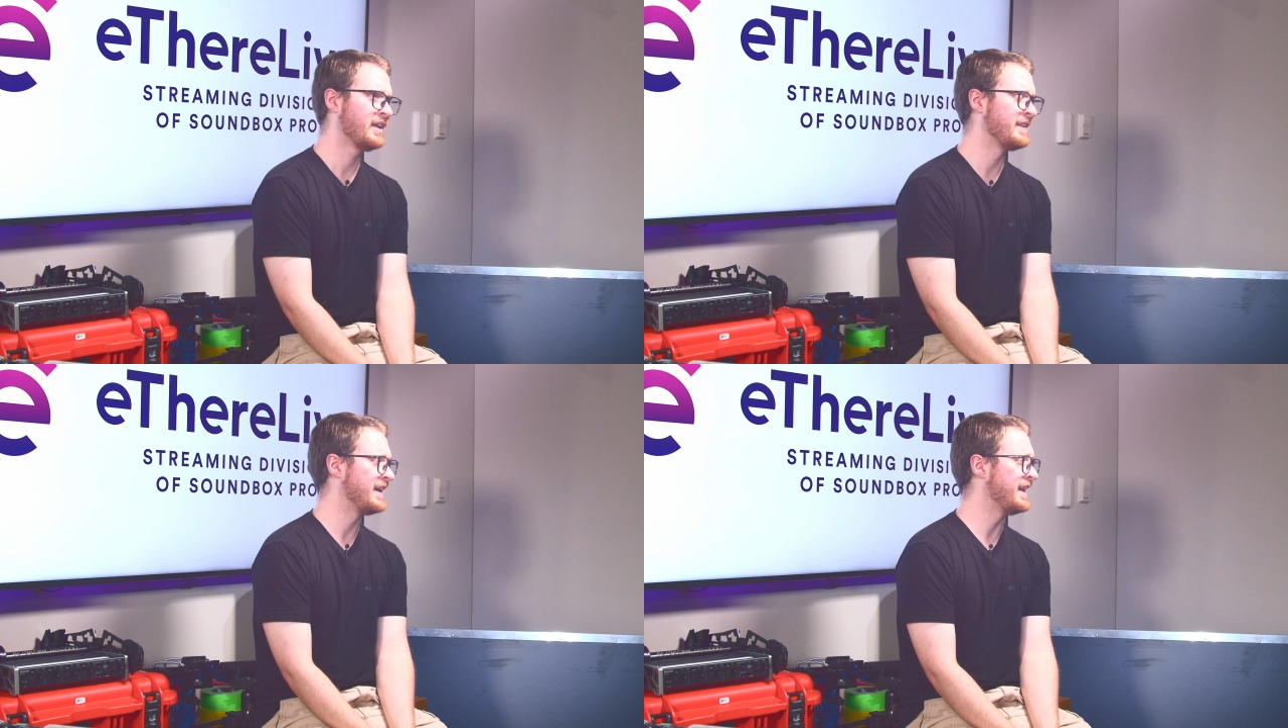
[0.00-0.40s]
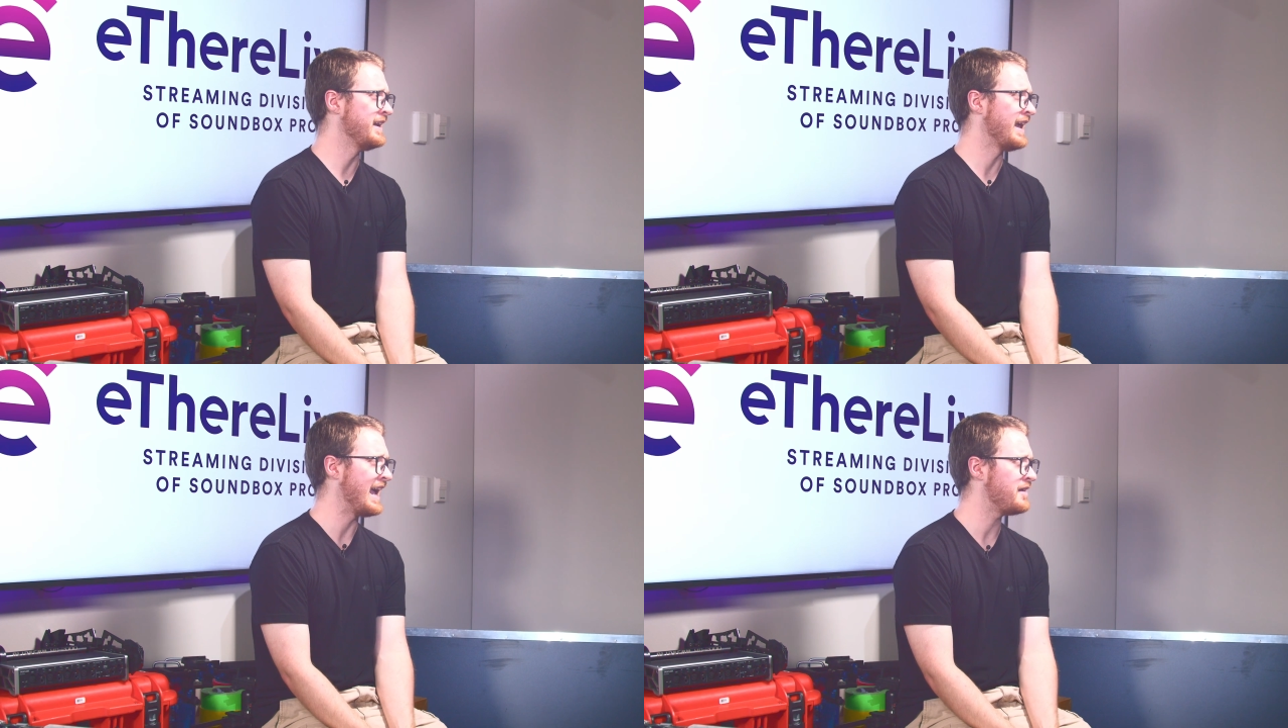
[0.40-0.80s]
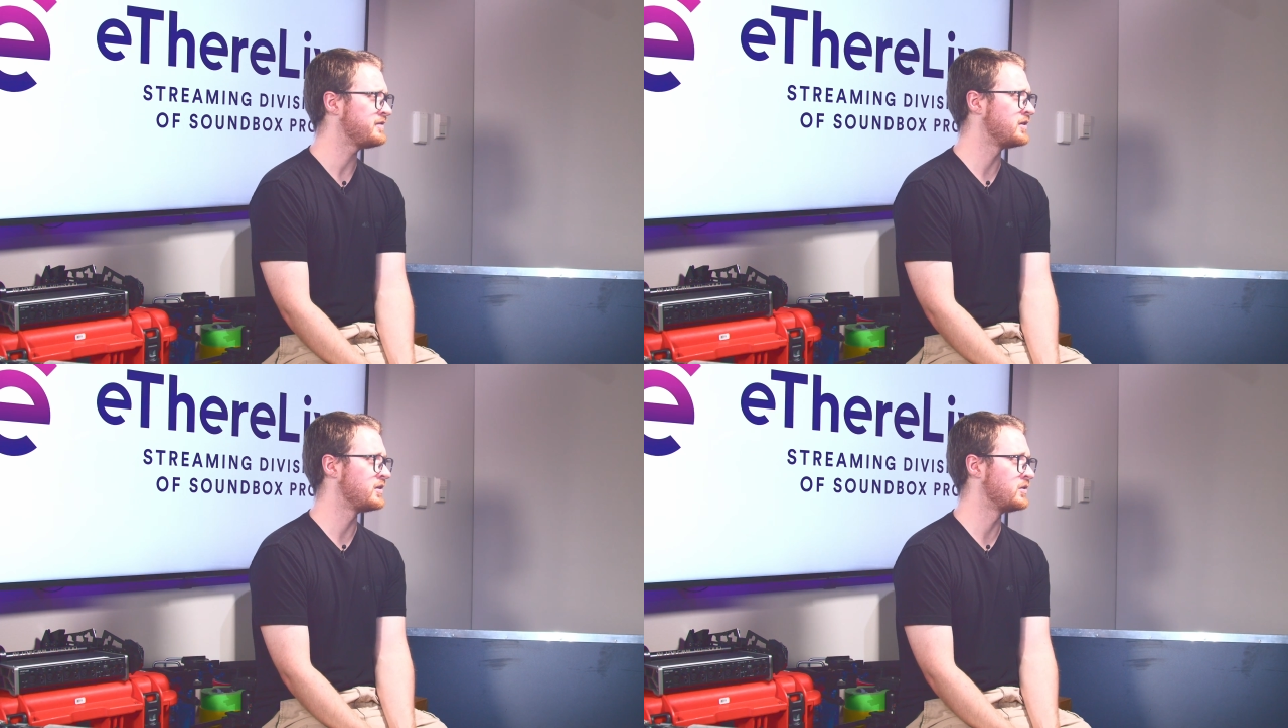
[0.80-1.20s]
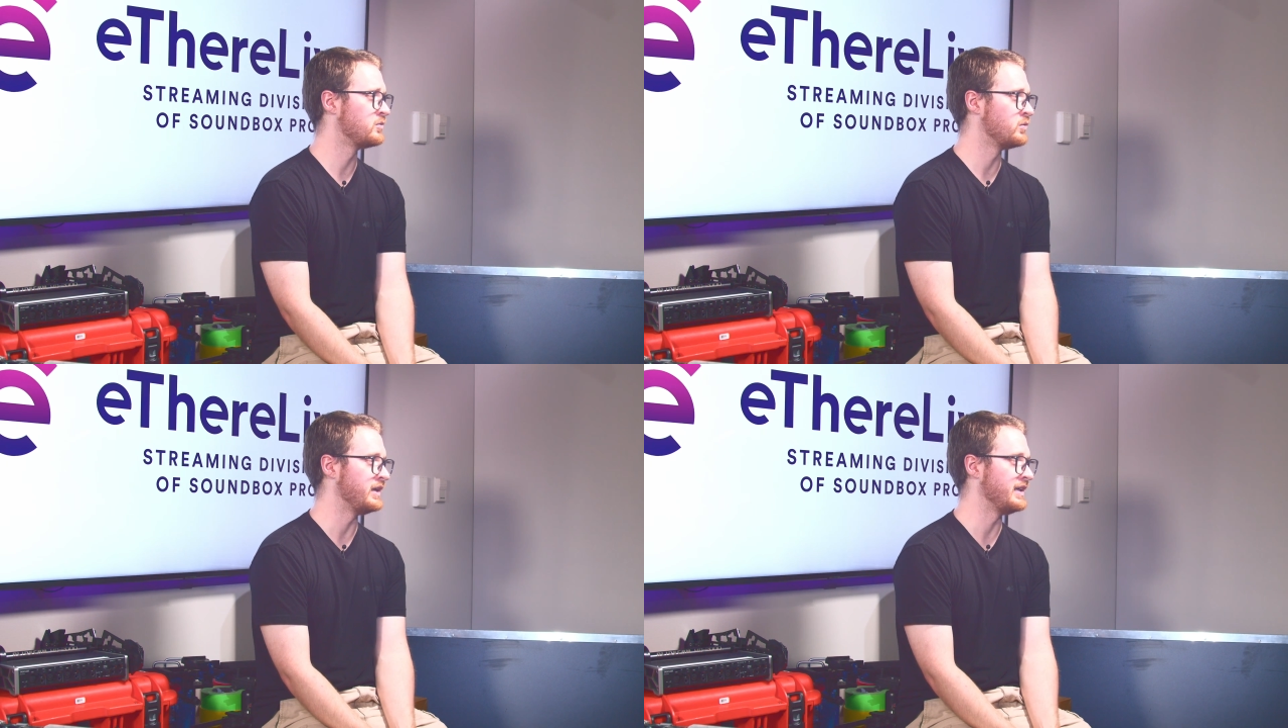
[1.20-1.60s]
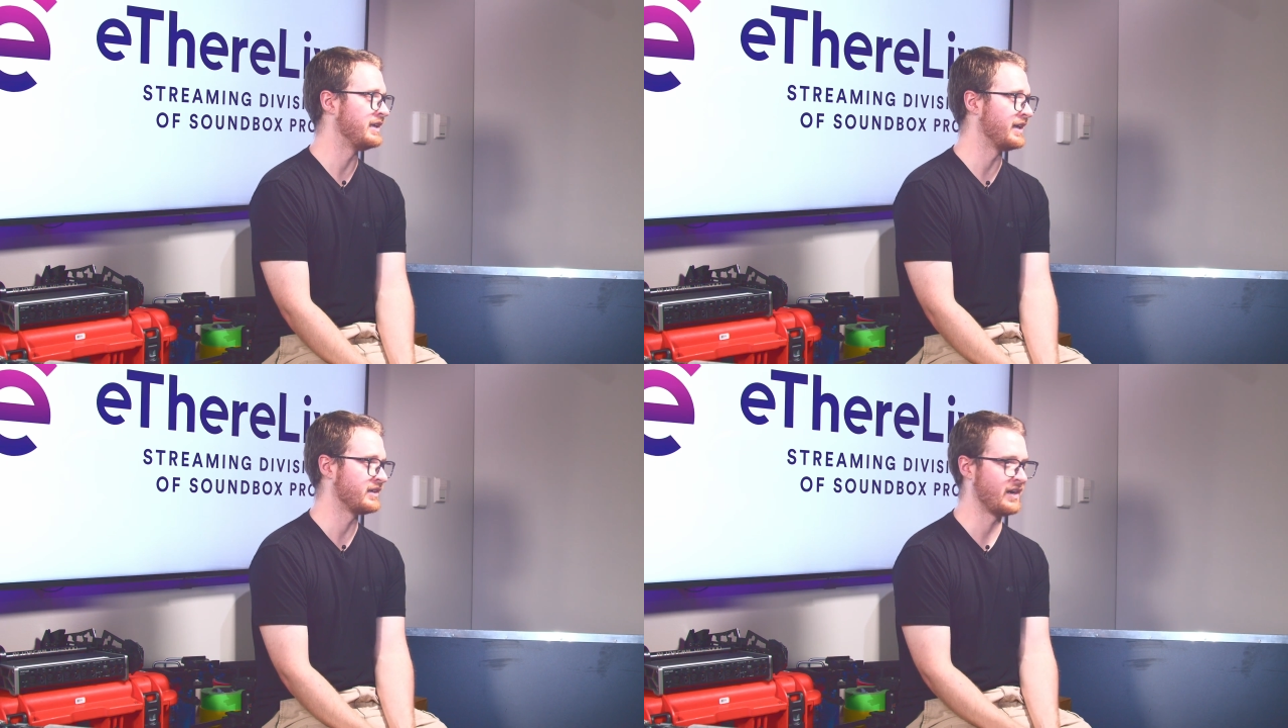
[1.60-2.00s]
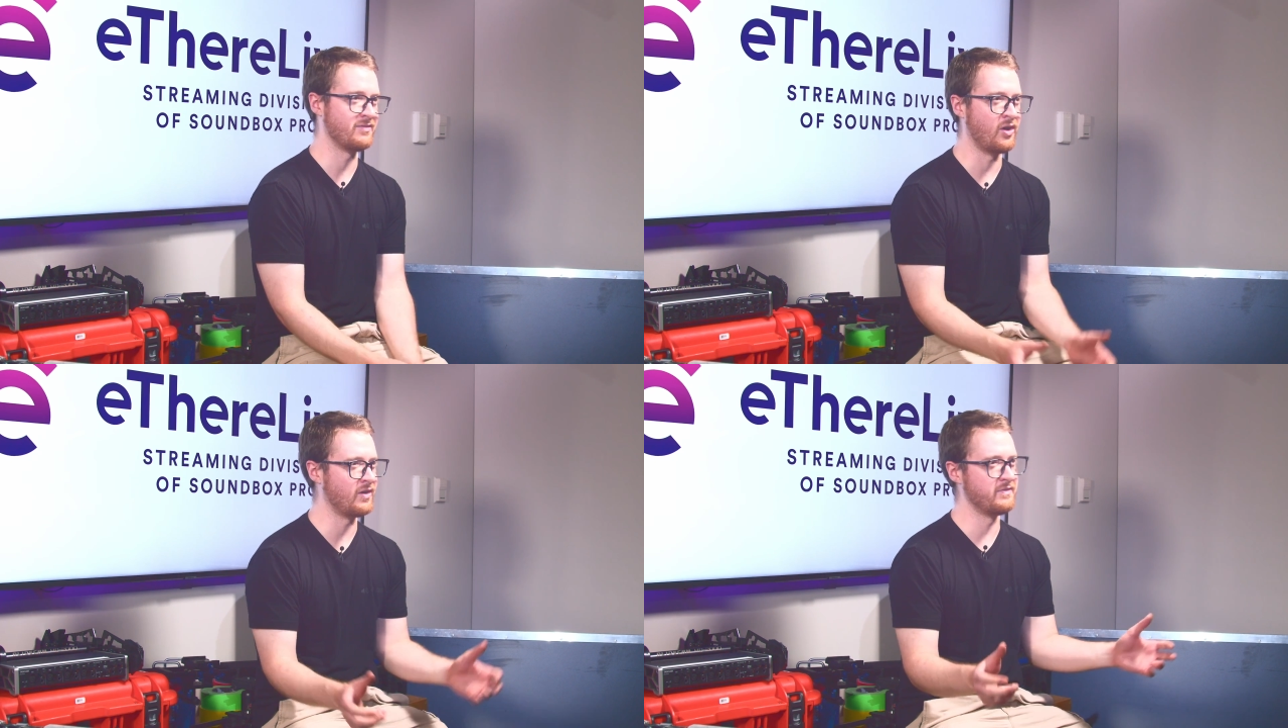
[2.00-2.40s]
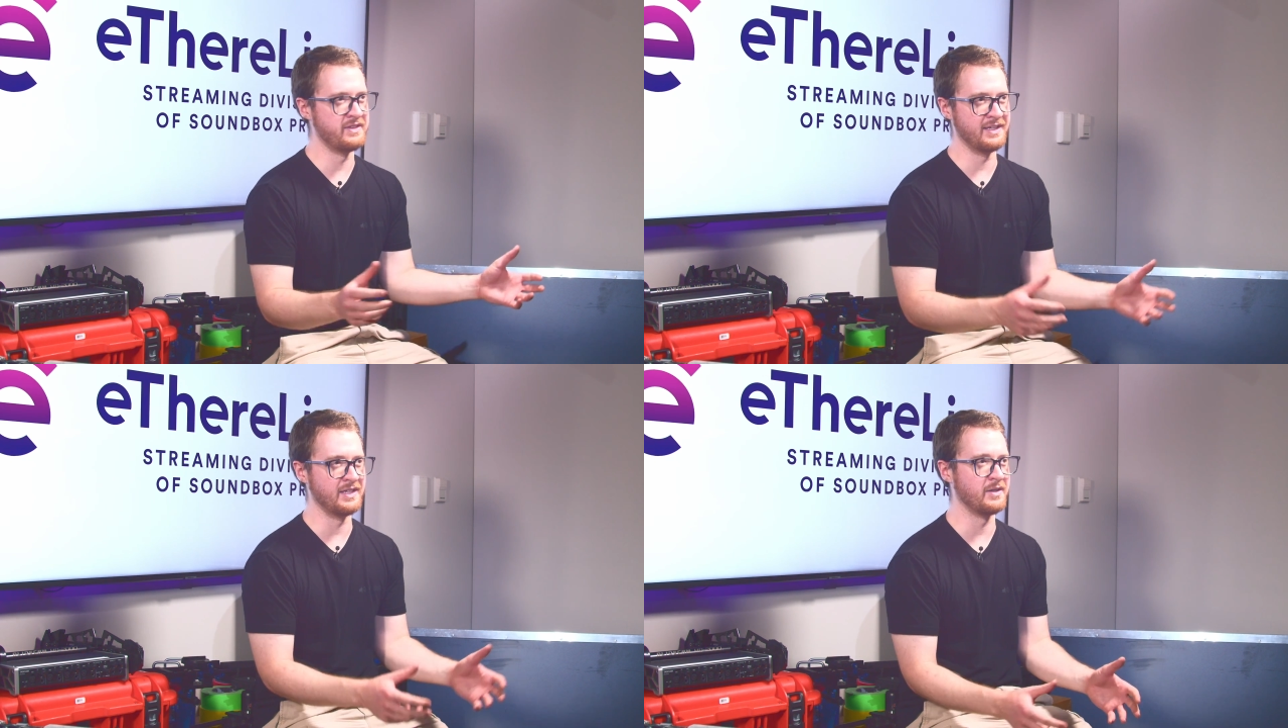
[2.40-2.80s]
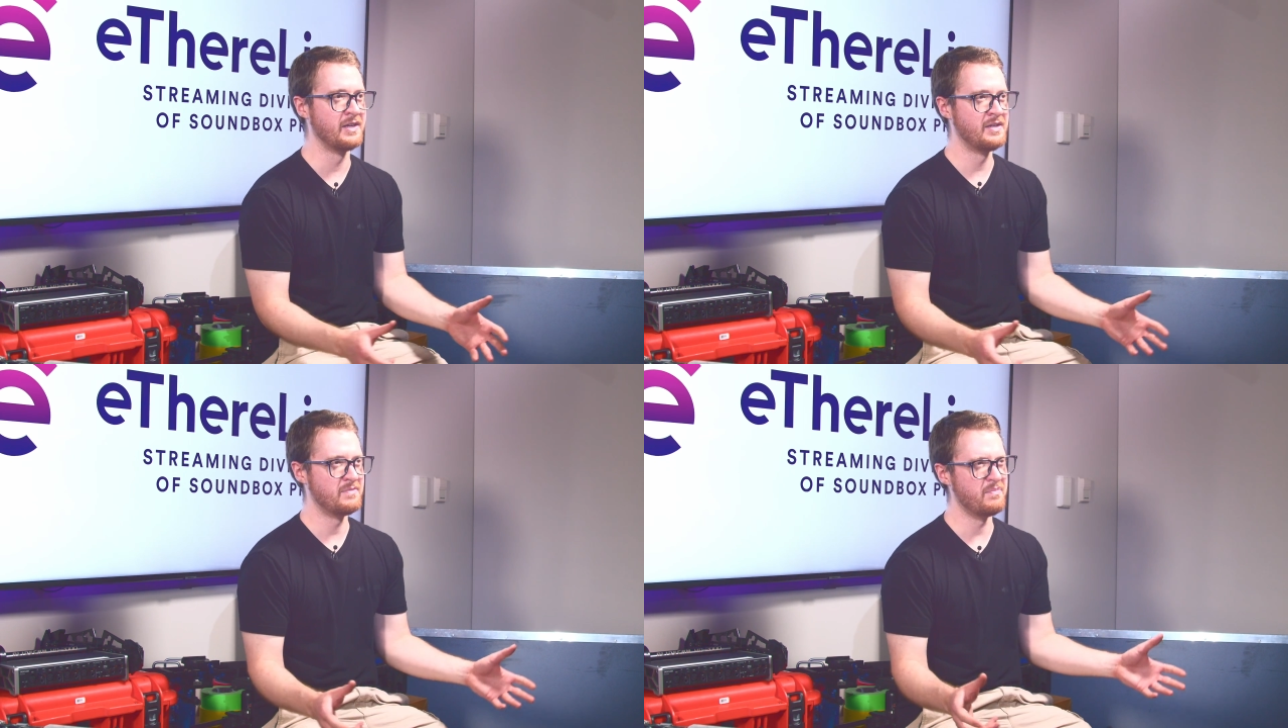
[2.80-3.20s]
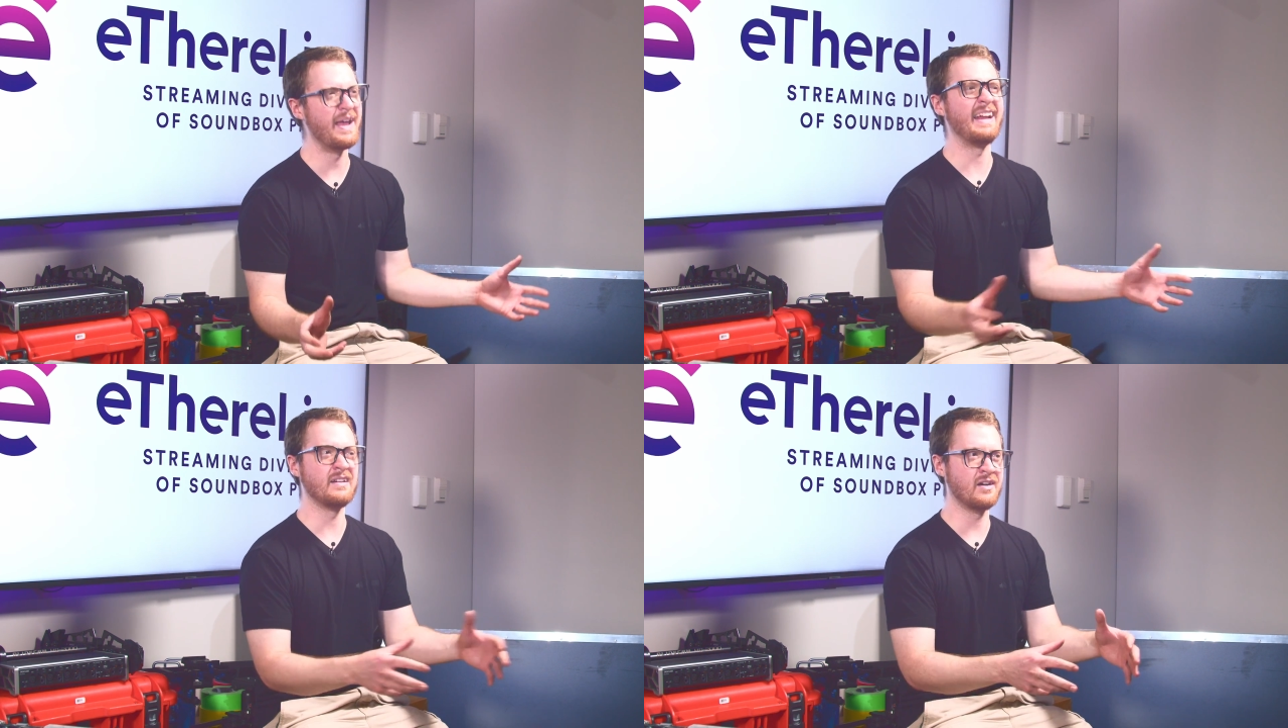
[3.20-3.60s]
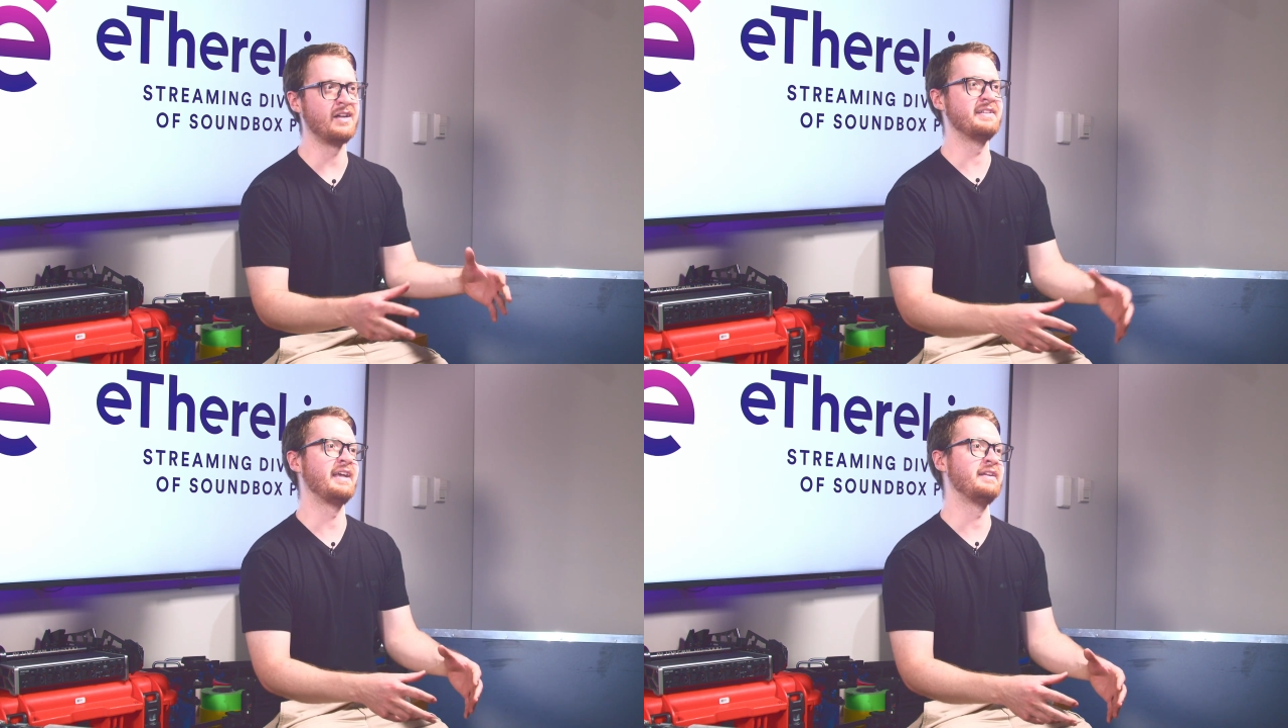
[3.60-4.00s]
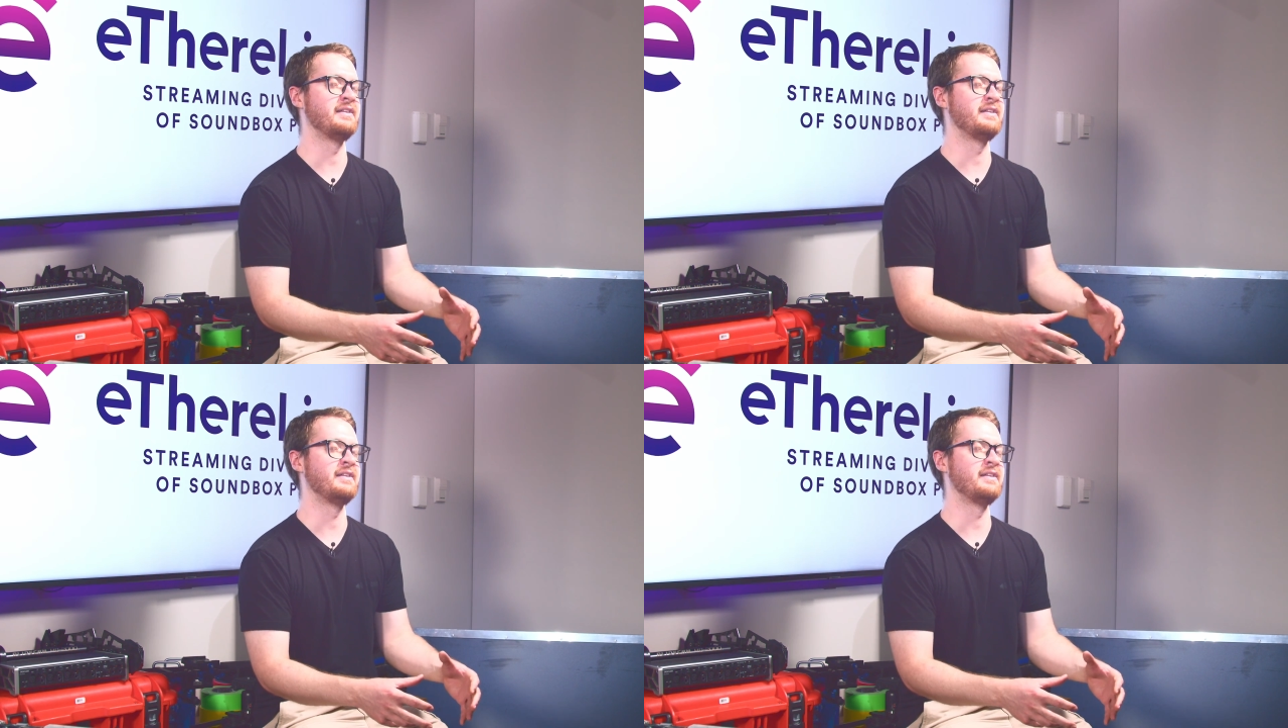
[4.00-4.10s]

And then after we get kind of all of the main content